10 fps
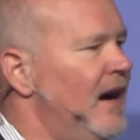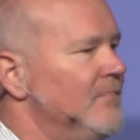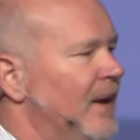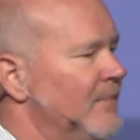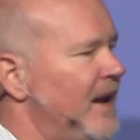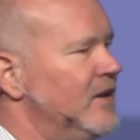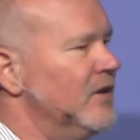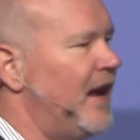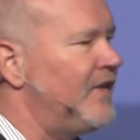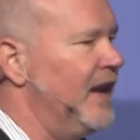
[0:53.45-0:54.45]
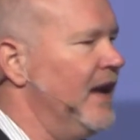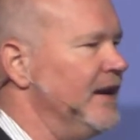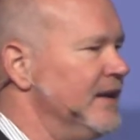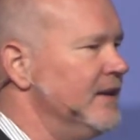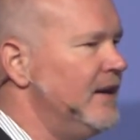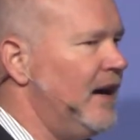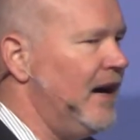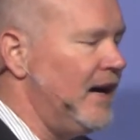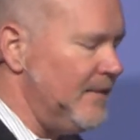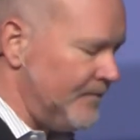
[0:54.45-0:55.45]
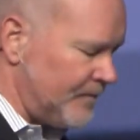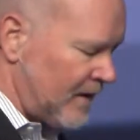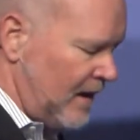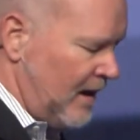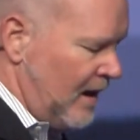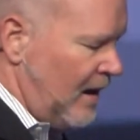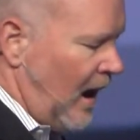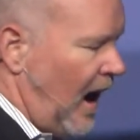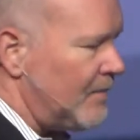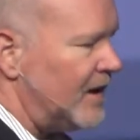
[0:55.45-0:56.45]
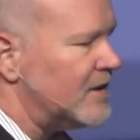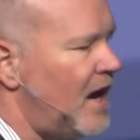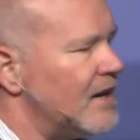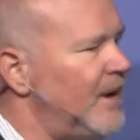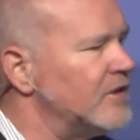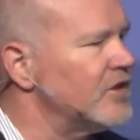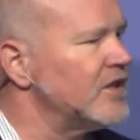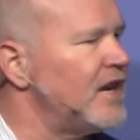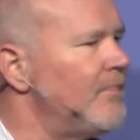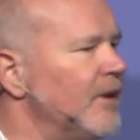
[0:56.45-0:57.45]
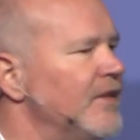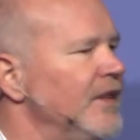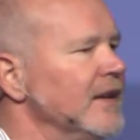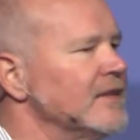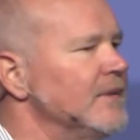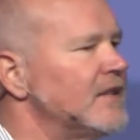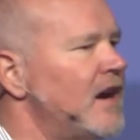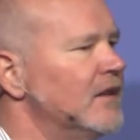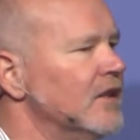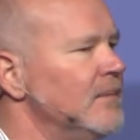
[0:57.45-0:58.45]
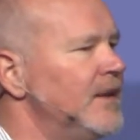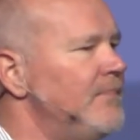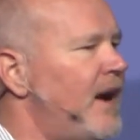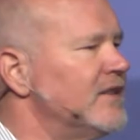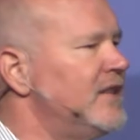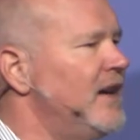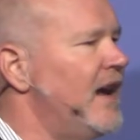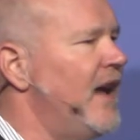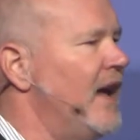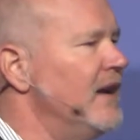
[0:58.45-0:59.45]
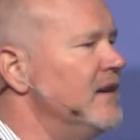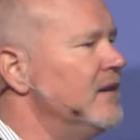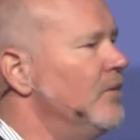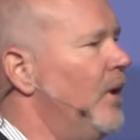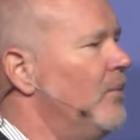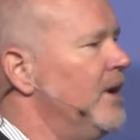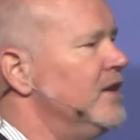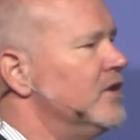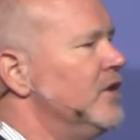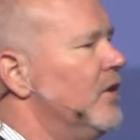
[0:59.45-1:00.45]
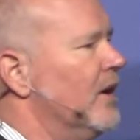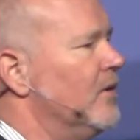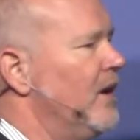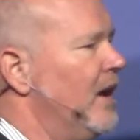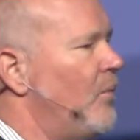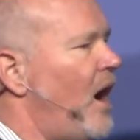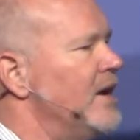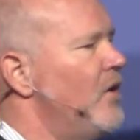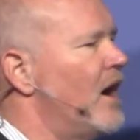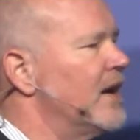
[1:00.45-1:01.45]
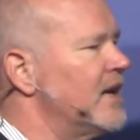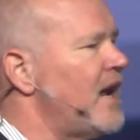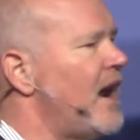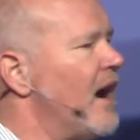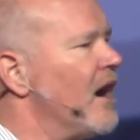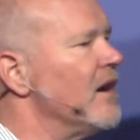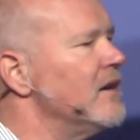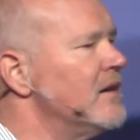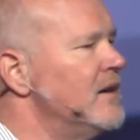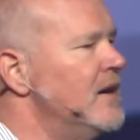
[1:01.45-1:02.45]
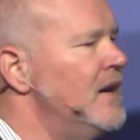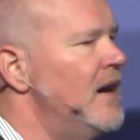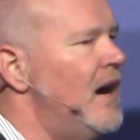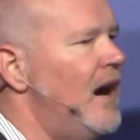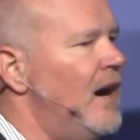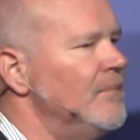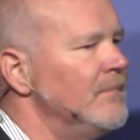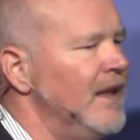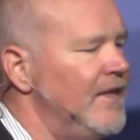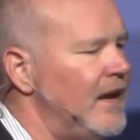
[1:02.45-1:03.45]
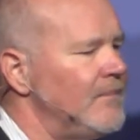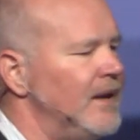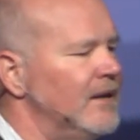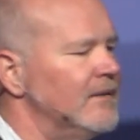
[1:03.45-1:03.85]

But I may do it at the end. I'm going to talk about just a couple of things. I'm going to talk a little bit about TIA, what we do, and why you ought to care. And then I'm going